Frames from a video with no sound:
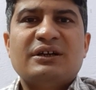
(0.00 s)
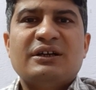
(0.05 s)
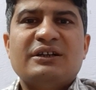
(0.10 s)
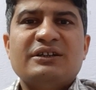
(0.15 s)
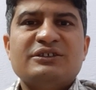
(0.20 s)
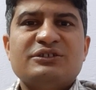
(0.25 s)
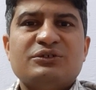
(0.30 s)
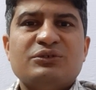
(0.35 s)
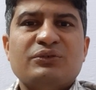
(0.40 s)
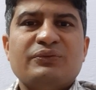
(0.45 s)
It
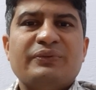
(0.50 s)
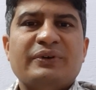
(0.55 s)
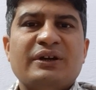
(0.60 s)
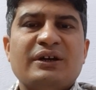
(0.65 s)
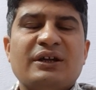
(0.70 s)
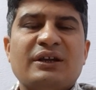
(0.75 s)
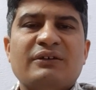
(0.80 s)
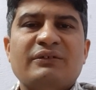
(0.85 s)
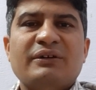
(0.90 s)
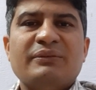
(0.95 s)
is 2
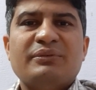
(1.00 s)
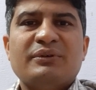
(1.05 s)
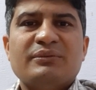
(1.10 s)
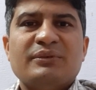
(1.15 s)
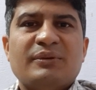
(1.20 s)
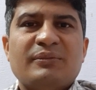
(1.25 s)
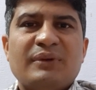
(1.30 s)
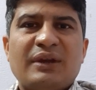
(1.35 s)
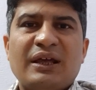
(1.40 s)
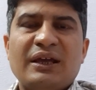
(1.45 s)
fingers away from
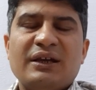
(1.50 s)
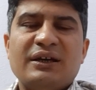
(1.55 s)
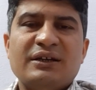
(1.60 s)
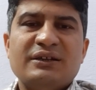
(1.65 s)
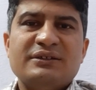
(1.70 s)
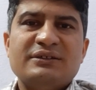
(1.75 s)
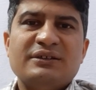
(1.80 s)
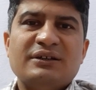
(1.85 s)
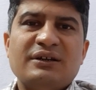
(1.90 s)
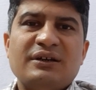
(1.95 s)
the
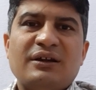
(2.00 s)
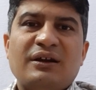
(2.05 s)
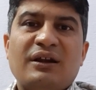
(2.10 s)
umbilicus.